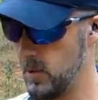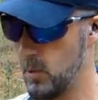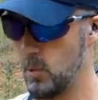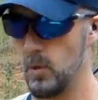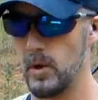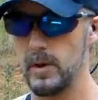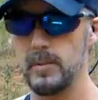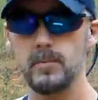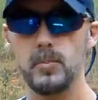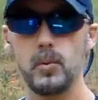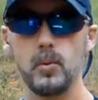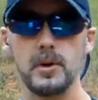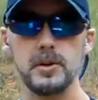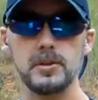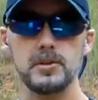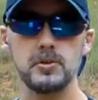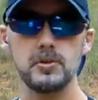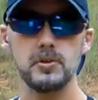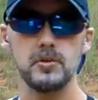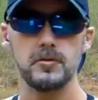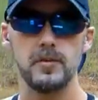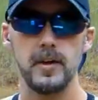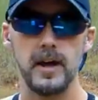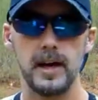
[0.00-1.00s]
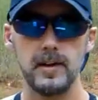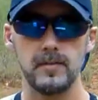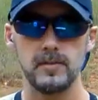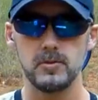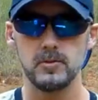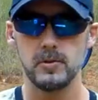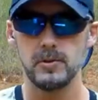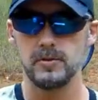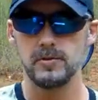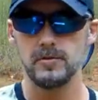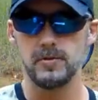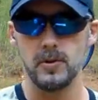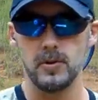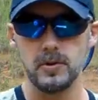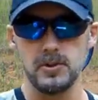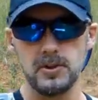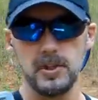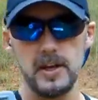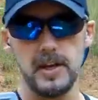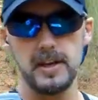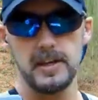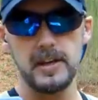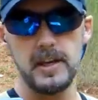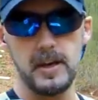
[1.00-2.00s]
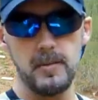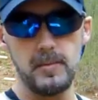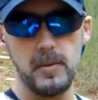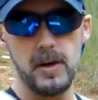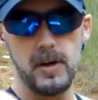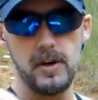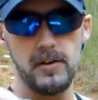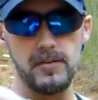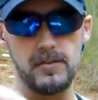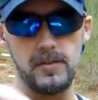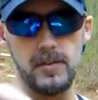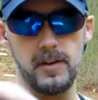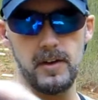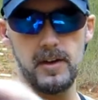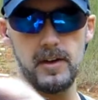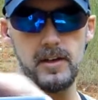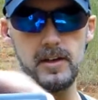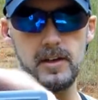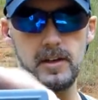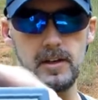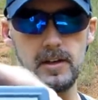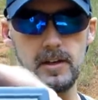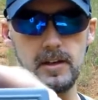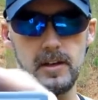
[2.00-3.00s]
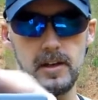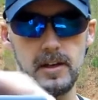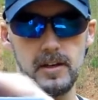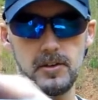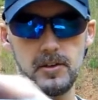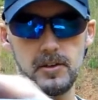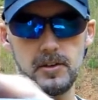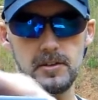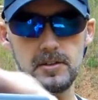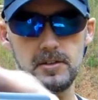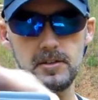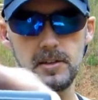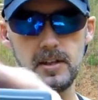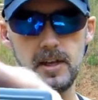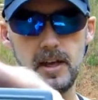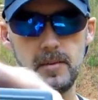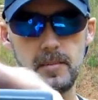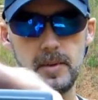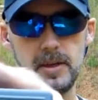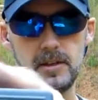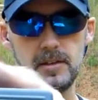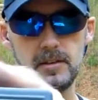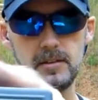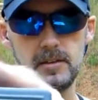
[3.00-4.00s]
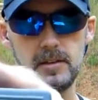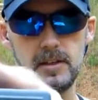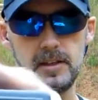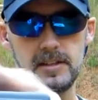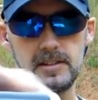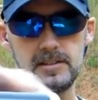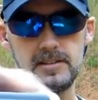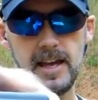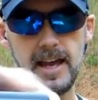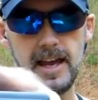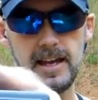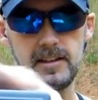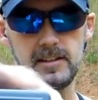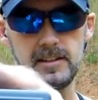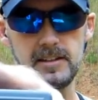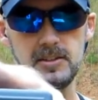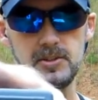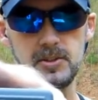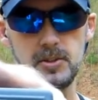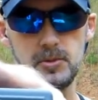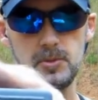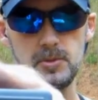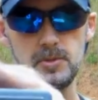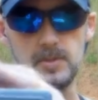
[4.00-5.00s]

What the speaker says: 1.25 is where the first shot came off, and you can see I'm at exactly 2